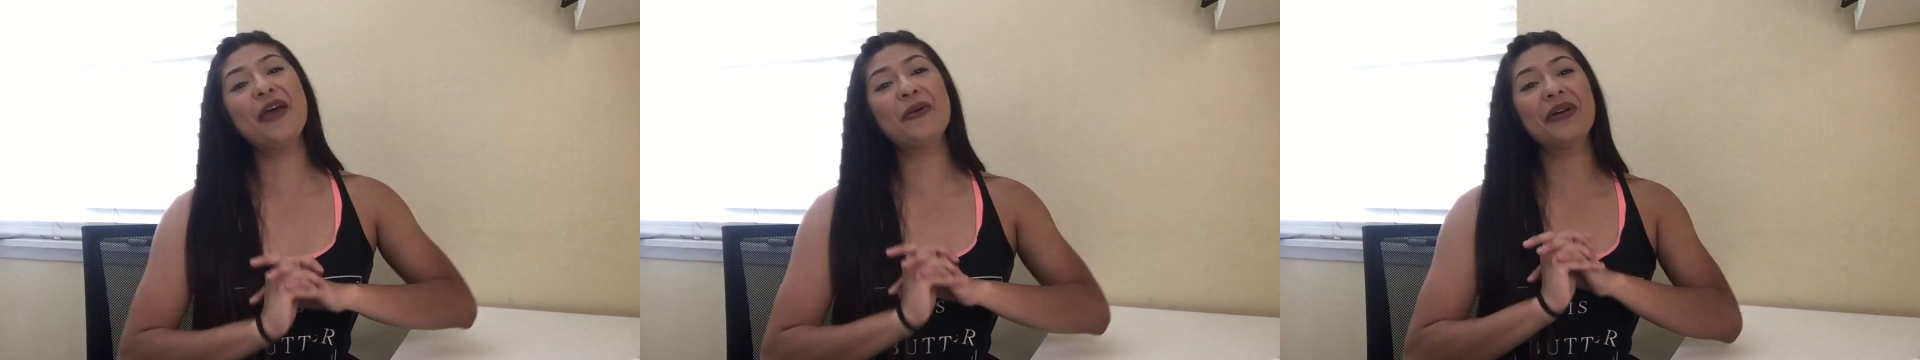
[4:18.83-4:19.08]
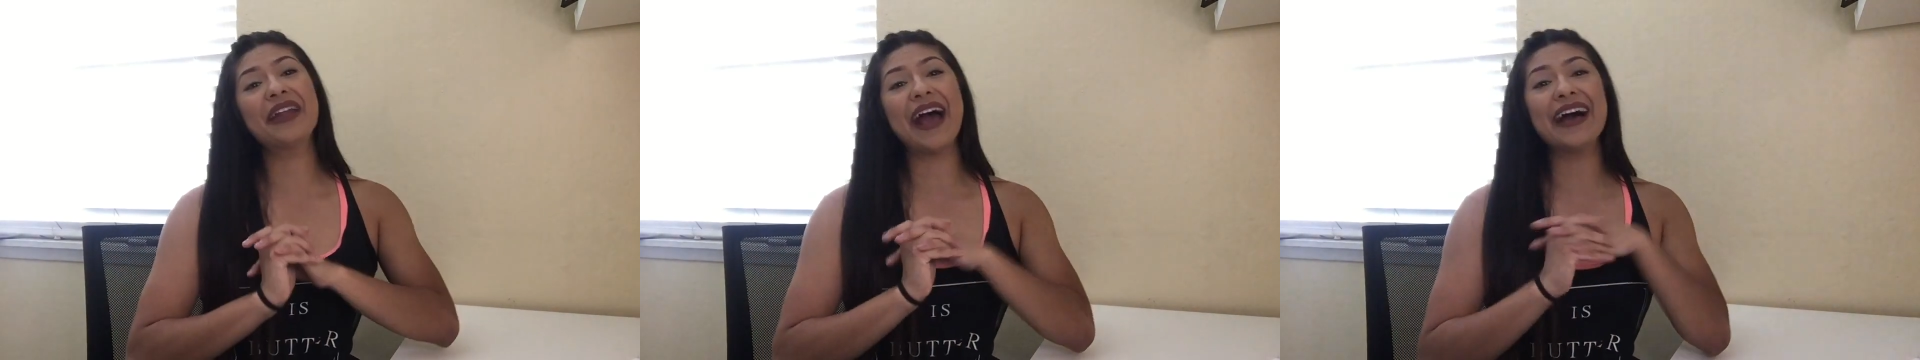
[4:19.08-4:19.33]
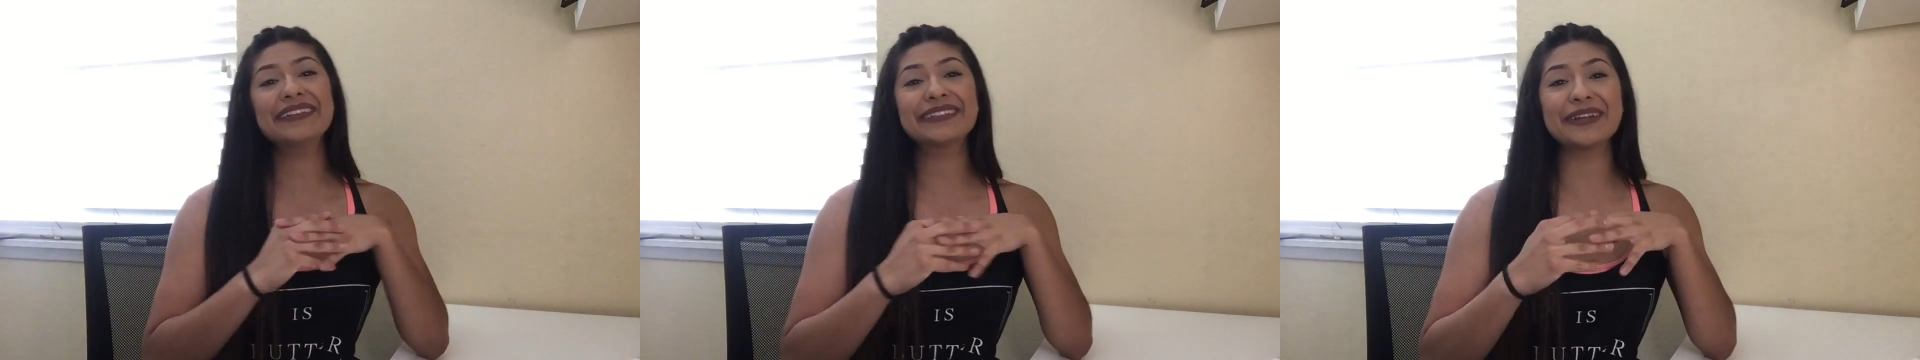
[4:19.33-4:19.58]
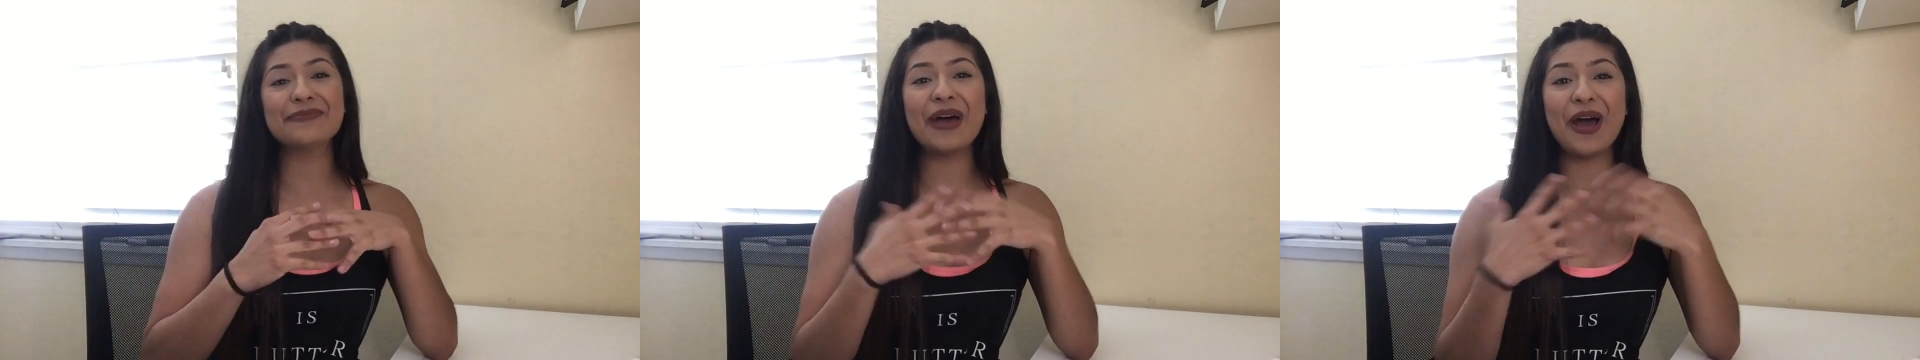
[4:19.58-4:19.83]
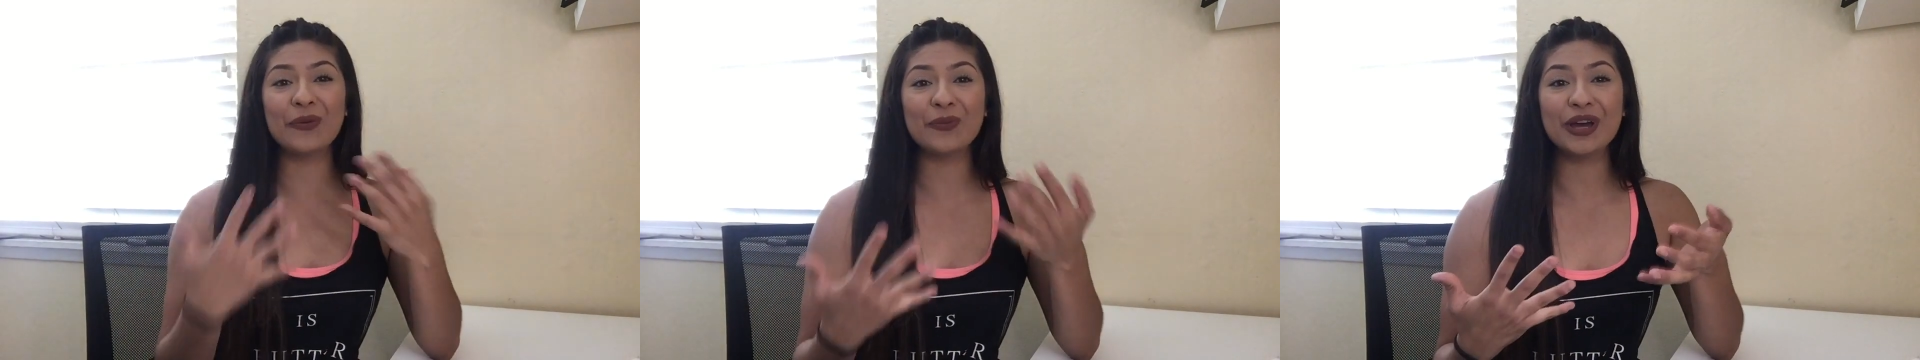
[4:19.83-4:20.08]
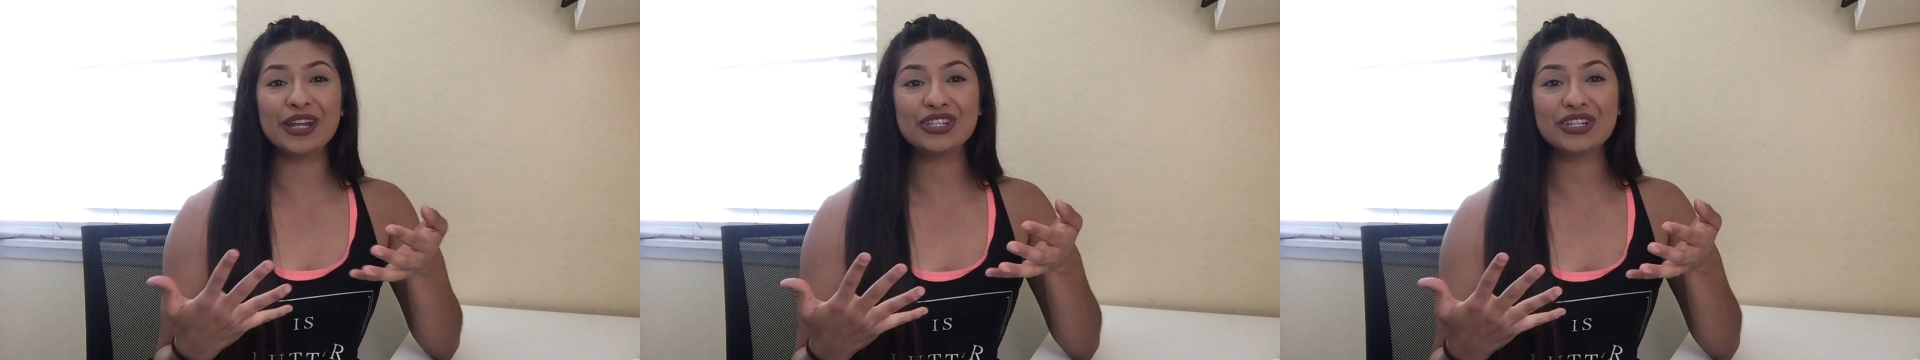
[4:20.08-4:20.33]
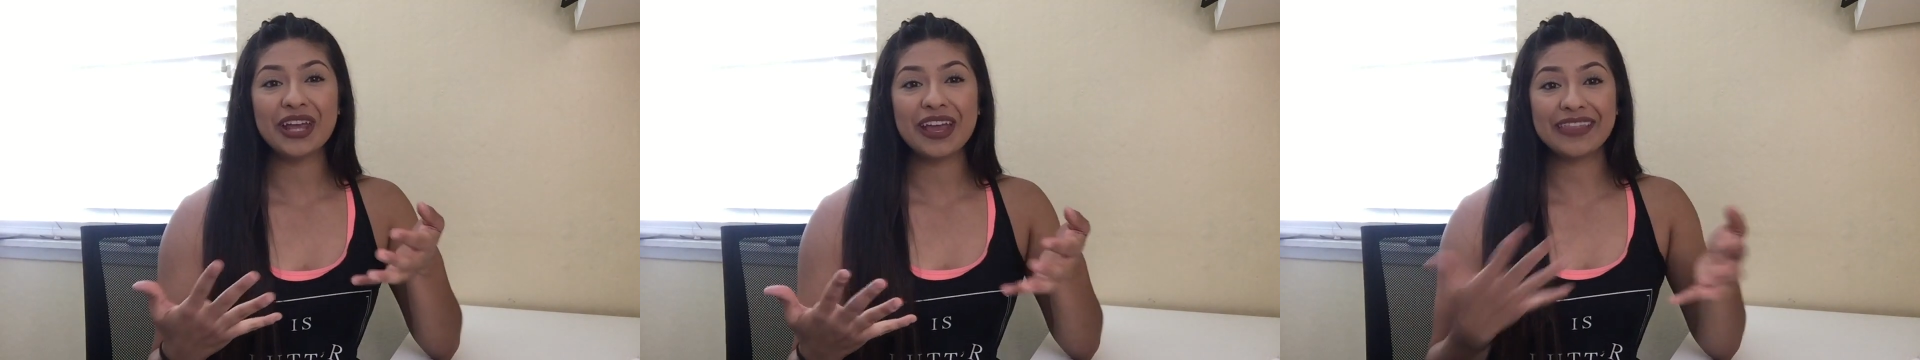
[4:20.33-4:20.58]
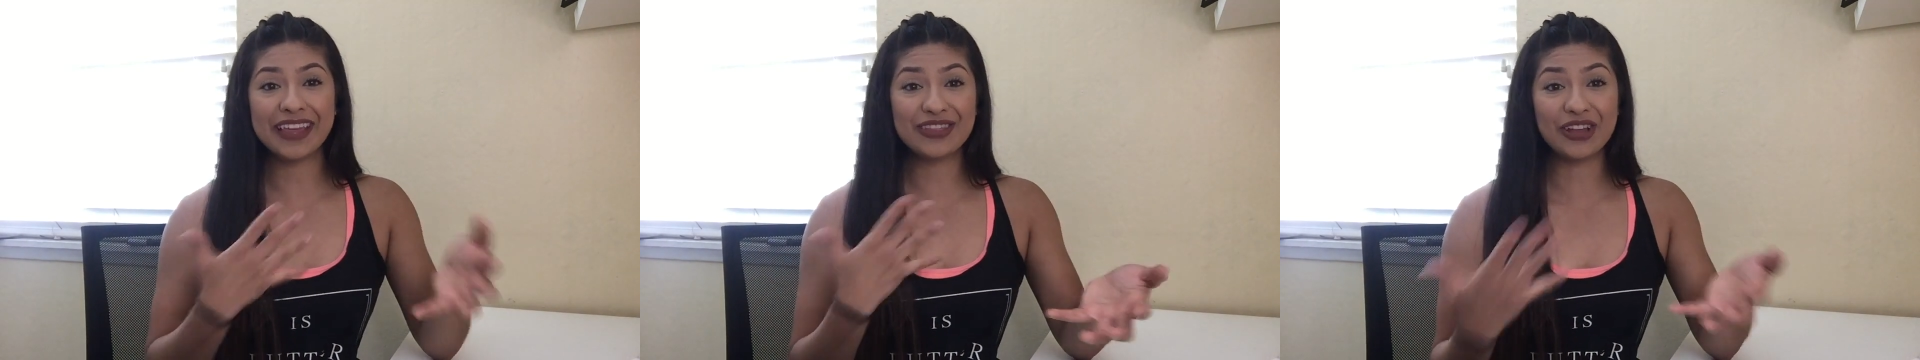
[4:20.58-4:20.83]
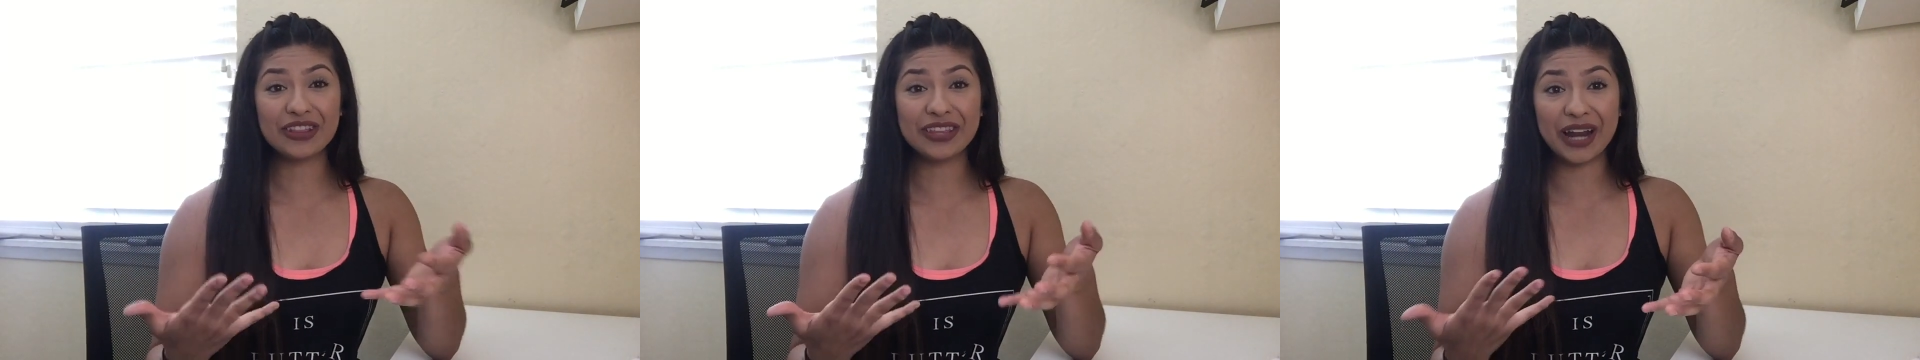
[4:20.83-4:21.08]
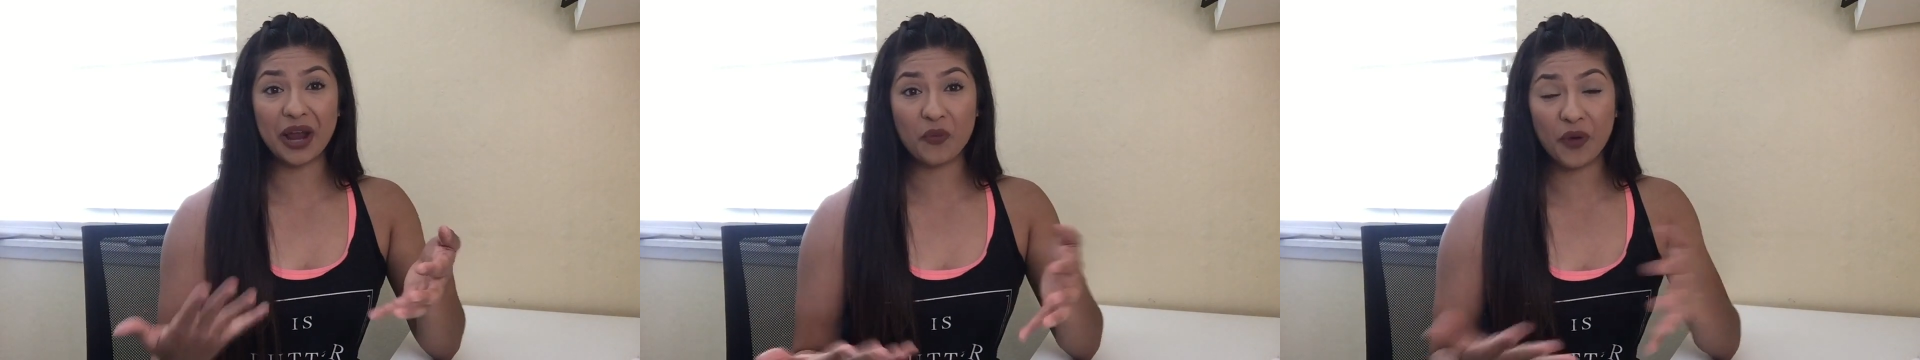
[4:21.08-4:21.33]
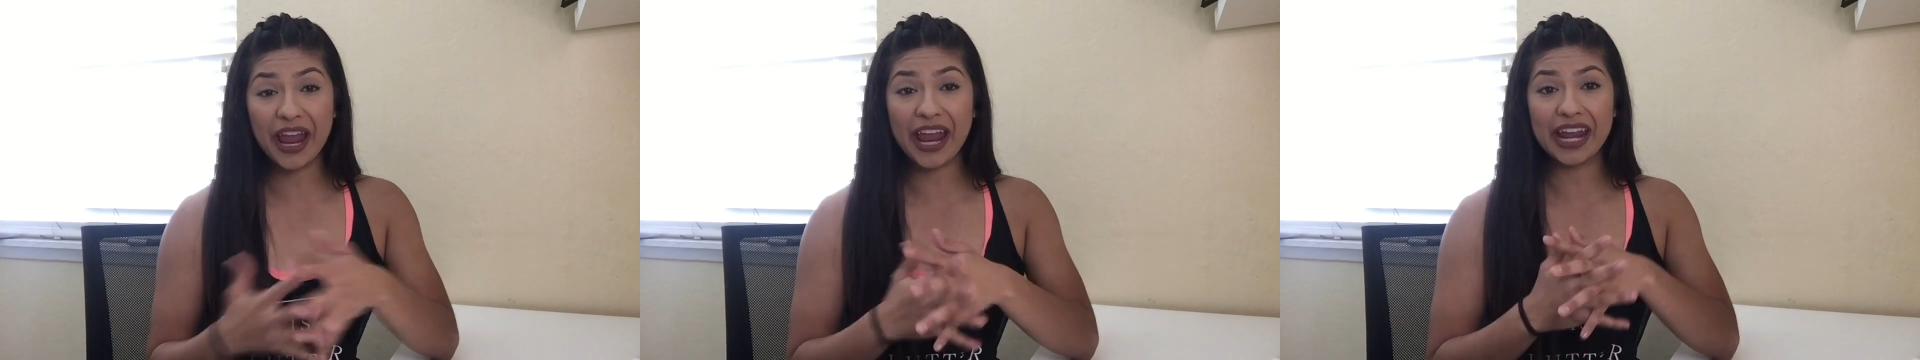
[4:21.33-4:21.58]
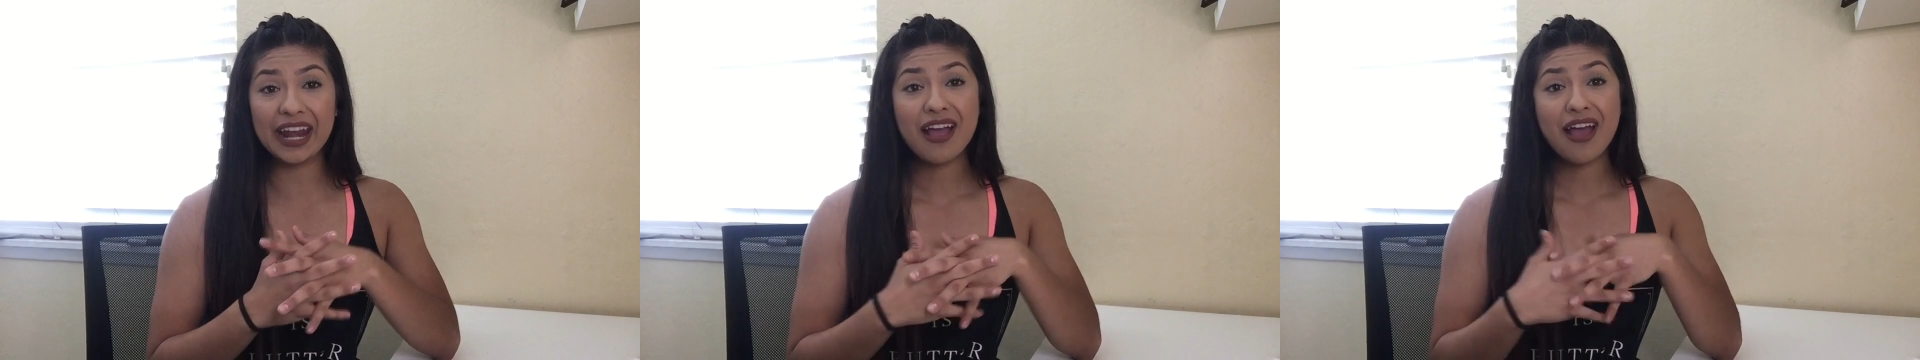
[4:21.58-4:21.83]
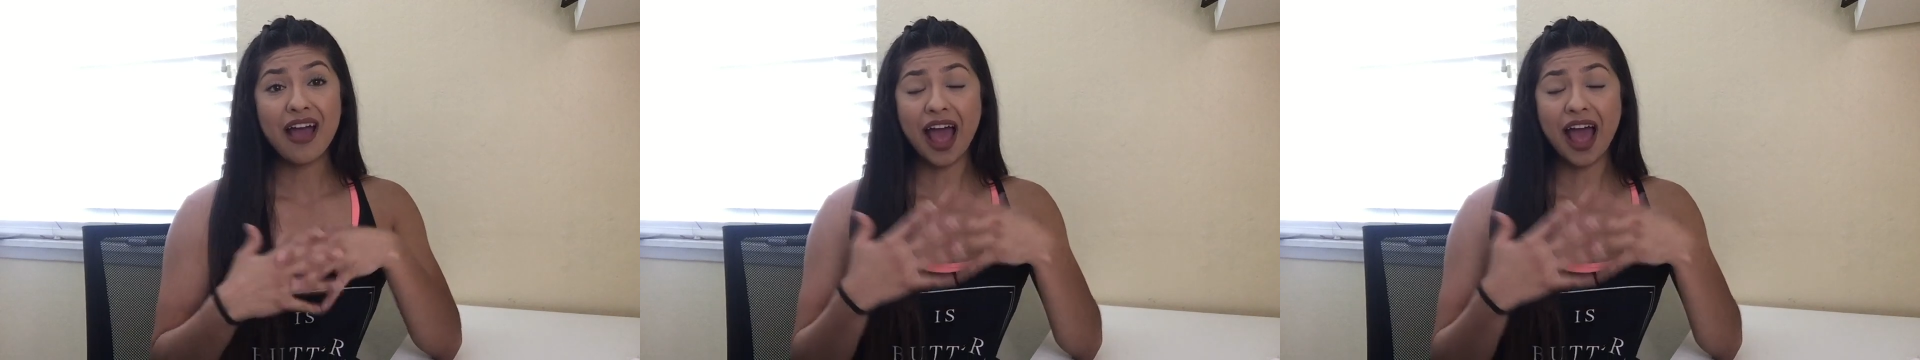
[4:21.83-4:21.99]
I would ask them how much they thought that I weighed.